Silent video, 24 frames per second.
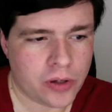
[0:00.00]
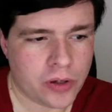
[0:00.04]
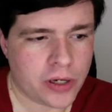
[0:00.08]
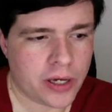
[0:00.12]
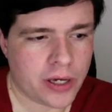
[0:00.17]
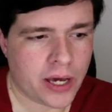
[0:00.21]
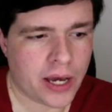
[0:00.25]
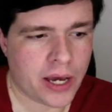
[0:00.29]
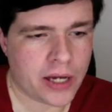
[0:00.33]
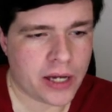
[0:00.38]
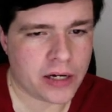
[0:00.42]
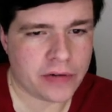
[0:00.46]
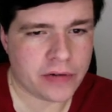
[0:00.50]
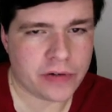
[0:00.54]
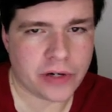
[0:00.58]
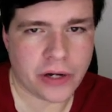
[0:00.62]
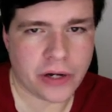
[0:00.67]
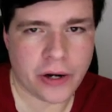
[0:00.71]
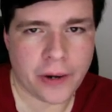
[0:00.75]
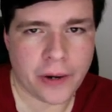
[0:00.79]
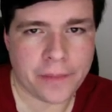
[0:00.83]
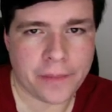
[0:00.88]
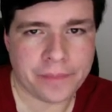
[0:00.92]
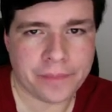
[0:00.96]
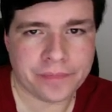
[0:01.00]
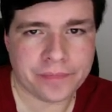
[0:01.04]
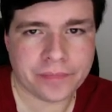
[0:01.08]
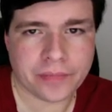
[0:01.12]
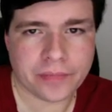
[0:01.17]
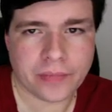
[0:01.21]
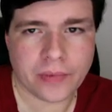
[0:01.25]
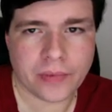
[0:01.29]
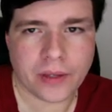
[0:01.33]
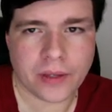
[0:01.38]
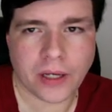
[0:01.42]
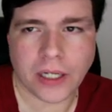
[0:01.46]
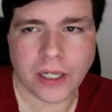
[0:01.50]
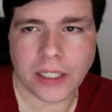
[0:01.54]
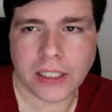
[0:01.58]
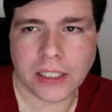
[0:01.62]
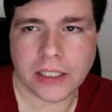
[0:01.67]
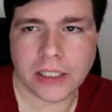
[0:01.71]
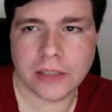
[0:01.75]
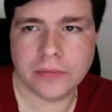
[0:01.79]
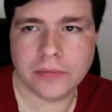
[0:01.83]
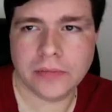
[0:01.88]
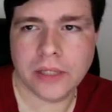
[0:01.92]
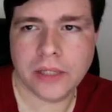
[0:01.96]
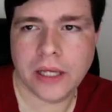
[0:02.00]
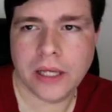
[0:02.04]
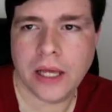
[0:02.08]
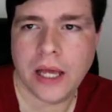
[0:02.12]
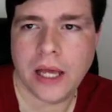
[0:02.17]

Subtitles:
guy. You never know. Um,